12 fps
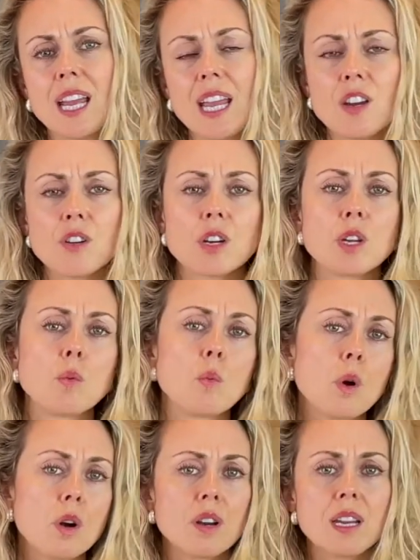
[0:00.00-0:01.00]
angry,
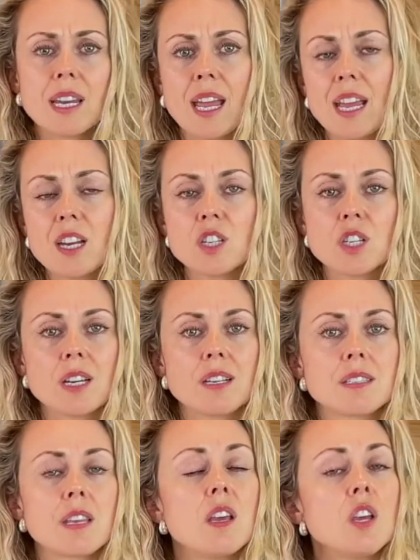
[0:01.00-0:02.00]
worried,
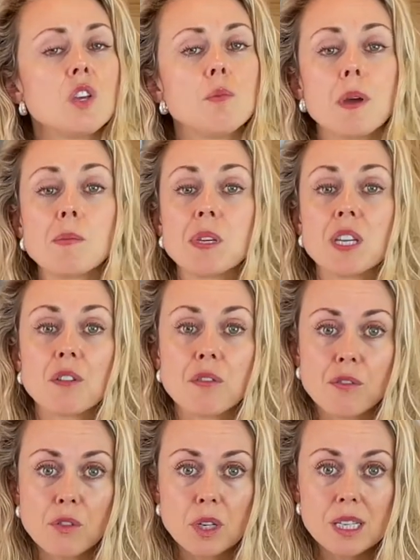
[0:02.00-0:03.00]
anxious, you might be in a
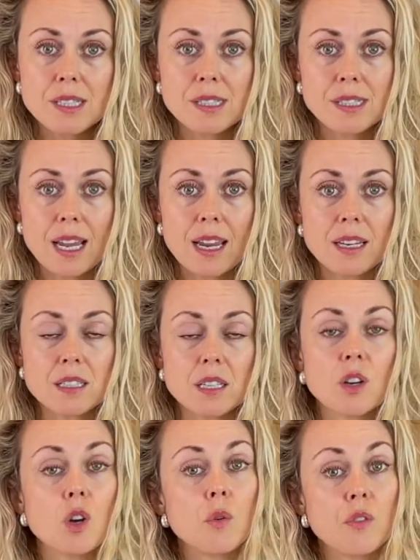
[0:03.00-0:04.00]
freeze state
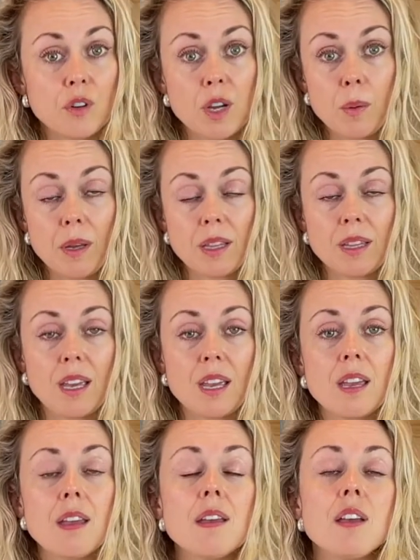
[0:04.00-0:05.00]
frequently,
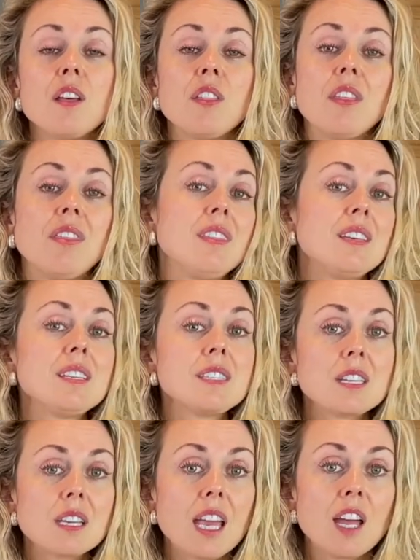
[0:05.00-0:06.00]
then this
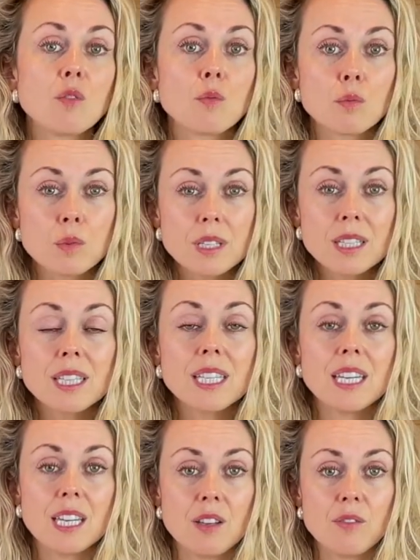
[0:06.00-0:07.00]
can really
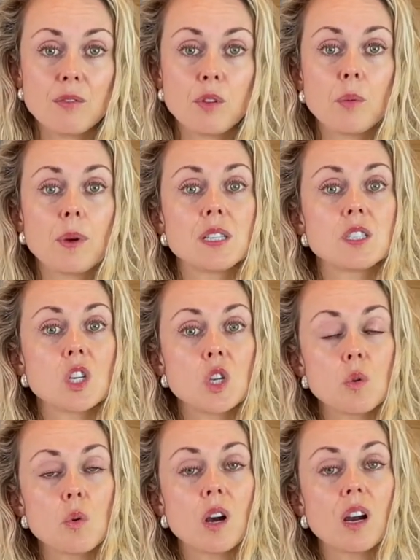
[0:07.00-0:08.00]
influence
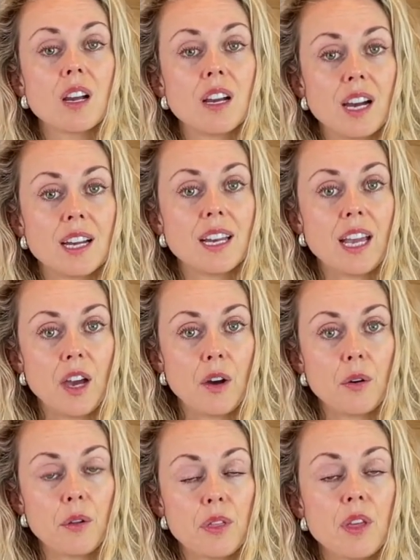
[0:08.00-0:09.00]
your gut
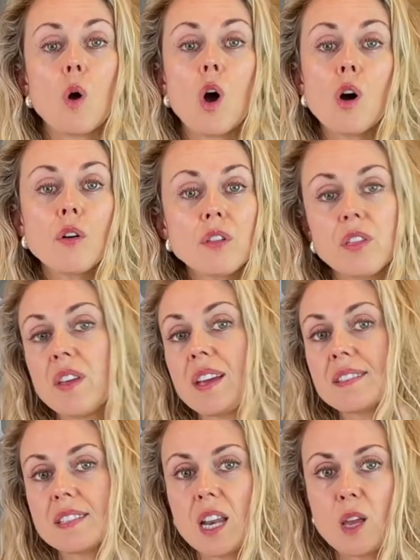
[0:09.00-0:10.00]
health. All the
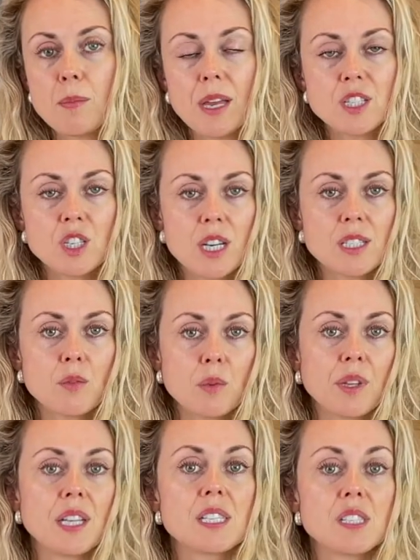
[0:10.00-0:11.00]
things that I mentioned as it
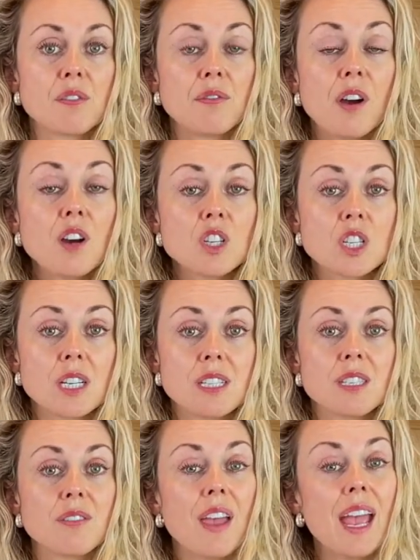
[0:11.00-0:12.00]
relates to functions,
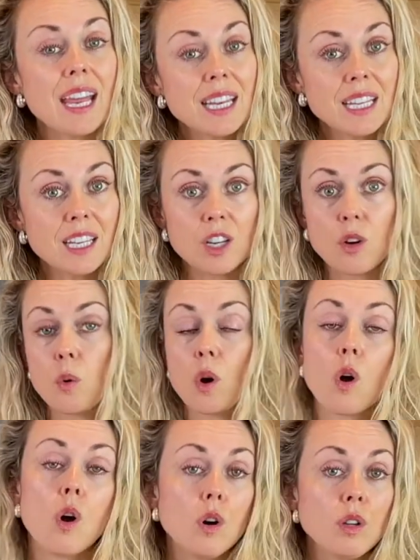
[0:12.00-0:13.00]
if any or
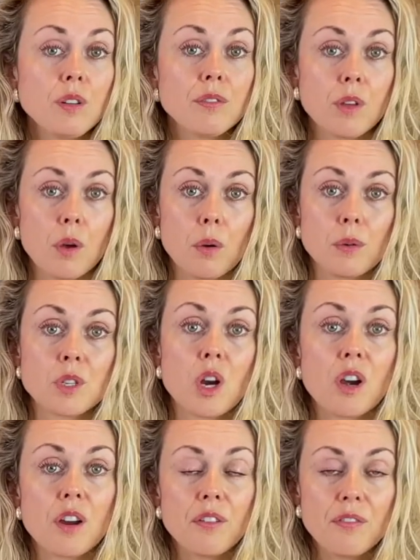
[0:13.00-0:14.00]
all of those
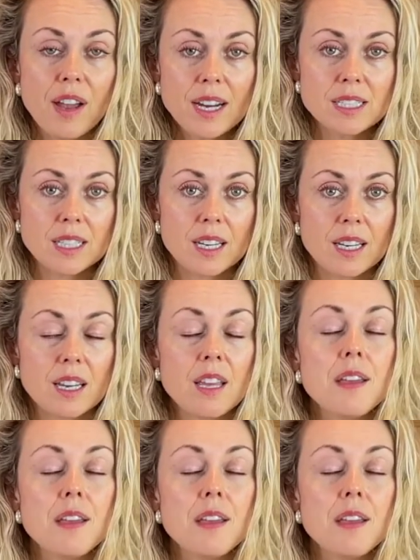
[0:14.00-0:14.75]
are affected,